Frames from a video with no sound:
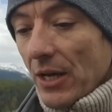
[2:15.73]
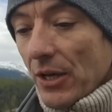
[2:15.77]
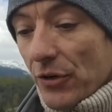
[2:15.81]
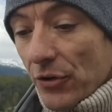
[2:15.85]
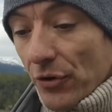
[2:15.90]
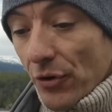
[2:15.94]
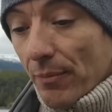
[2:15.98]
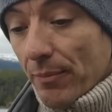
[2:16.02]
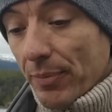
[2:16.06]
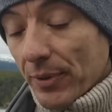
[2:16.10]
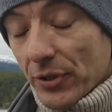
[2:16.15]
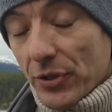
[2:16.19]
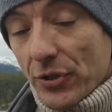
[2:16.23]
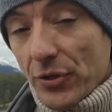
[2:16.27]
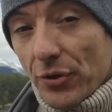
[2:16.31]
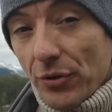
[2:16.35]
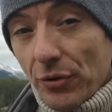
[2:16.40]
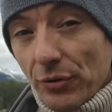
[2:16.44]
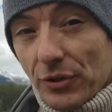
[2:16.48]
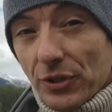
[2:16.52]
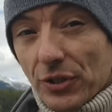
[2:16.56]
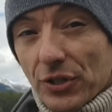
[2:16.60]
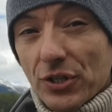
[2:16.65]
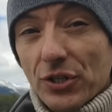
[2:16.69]
Number
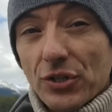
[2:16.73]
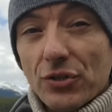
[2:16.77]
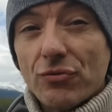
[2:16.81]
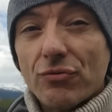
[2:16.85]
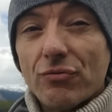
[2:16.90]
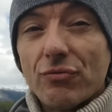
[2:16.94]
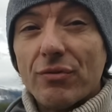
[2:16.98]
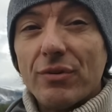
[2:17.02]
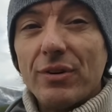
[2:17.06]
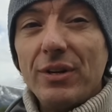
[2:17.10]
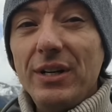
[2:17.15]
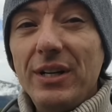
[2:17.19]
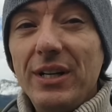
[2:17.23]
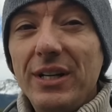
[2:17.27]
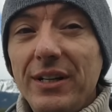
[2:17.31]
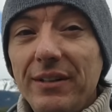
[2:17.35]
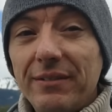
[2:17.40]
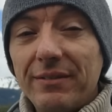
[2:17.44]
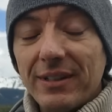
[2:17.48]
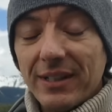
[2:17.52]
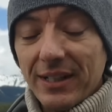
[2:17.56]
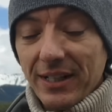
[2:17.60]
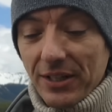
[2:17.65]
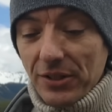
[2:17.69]
two, this is really,
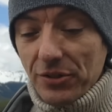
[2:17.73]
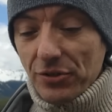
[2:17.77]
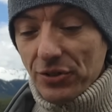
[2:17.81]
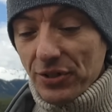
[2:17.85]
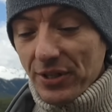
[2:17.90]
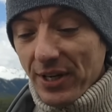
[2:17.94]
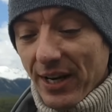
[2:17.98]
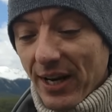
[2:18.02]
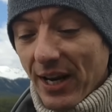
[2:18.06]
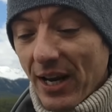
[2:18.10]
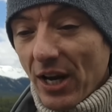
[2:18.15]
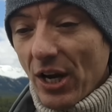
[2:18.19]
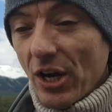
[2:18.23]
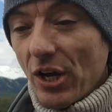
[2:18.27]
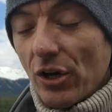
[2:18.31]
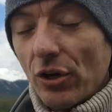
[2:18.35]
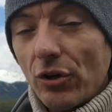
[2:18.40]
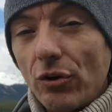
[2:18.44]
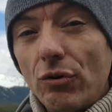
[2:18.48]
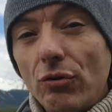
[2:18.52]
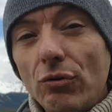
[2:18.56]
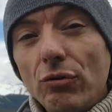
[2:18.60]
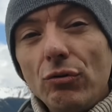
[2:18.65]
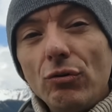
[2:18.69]
really interesting.
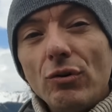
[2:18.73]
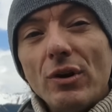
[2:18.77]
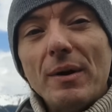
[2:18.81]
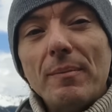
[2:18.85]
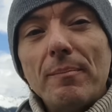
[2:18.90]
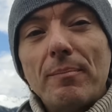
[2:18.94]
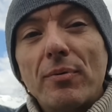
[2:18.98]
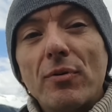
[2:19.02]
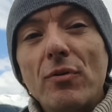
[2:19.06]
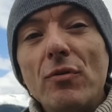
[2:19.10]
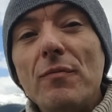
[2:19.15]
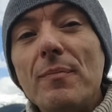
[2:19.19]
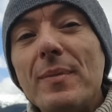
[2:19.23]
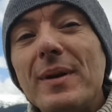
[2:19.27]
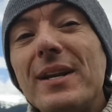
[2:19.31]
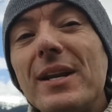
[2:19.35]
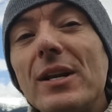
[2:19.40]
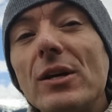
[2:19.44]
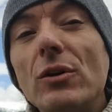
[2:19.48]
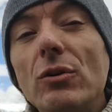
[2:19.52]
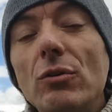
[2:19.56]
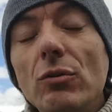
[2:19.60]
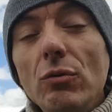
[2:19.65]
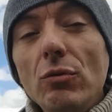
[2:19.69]
Glu improvement
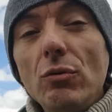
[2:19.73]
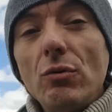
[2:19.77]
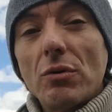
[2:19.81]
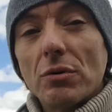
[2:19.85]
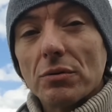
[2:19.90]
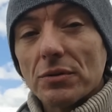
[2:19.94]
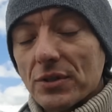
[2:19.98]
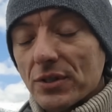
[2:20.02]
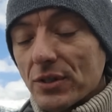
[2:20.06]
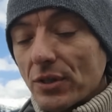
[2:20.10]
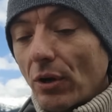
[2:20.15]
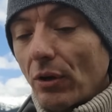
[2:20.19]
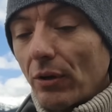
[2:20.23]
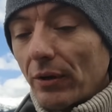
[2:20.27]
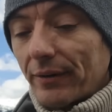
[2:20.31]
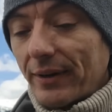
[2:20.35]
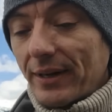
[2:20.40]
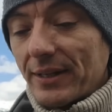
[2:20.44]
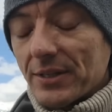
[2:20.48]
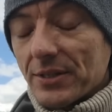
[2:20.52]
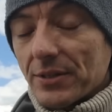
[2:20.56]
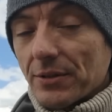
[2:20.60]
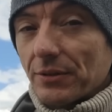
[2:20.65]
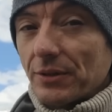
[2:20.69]
in glucose
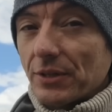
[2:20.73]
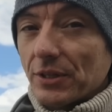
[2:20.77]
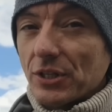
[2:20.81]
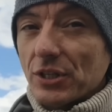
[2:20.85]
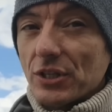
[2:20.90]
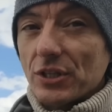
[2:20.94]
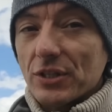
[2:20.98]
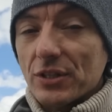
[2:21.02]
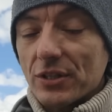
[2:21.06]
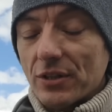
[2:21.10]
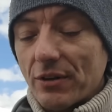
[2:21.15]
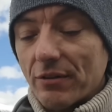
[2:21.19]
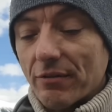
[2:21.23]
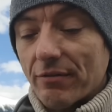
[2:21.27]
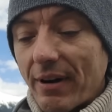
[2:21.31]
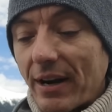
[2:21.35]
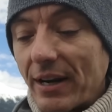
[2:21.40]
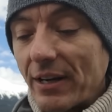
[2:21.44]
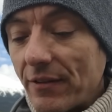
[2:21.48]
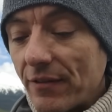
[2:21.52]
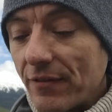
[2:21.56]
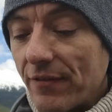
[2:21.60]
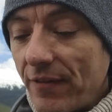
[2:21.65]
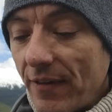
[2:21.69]
tolerance. So this is
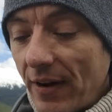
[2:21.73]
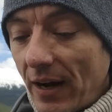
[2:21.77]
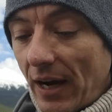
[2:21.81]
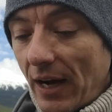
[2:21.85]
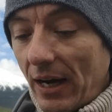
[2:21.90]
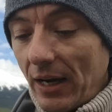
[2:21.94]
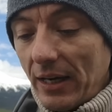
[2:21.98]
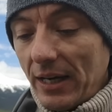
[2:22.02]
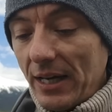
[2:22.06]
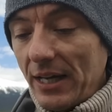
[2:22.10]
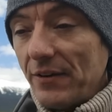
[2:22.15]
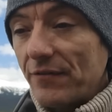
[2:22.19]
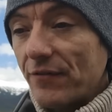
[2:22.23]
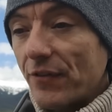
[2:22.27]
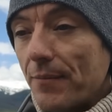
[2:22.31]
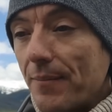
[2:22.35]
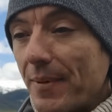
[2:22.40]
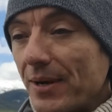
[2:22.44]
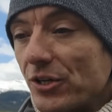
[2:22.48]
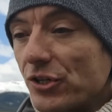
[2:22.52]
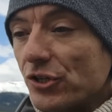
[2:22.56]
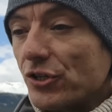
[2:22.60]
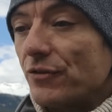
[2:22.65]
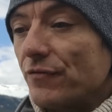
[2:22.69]
great uh,
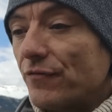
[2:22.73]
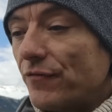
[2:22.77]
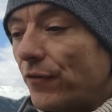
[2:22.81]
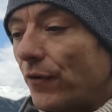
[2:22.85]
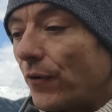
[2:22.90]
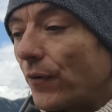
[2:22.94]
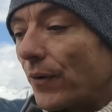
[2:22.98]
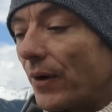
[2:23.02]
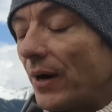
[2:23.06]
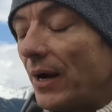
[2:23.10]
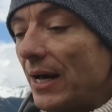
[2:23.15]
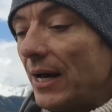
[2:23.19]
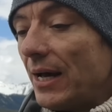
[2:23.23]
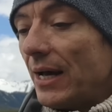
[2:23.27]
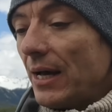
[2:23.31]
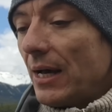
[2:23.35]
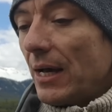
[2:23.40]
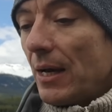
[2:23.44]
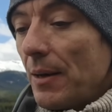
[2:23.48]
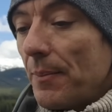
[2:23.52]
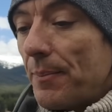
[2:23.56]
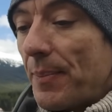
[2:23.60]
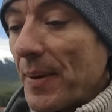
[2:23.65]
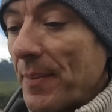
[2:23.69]
information for
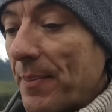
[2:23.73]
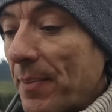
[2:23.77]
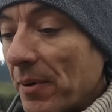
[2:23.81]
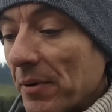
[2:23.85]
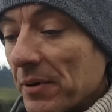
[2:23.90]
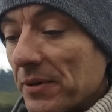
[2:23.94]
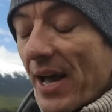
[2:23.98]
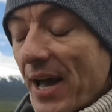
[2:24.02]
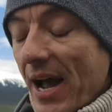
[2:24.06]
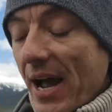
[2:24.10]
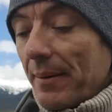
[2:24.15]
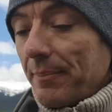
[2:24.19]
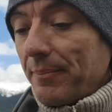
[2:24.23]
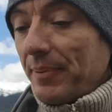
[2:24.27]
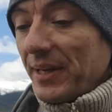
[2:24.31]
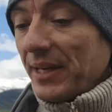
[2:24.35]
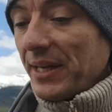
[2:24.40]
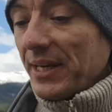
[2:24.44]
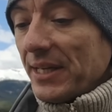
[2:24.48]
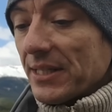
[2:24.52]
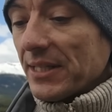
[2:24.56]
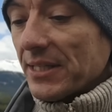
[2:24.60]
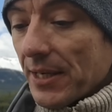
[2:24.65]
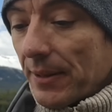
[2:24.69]
people with
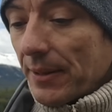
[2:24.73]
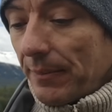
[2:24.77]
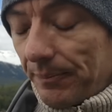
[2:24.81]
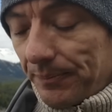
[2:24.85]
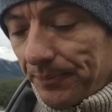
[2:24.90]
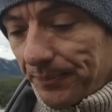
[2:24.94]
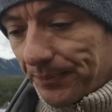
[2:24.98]
diabetes.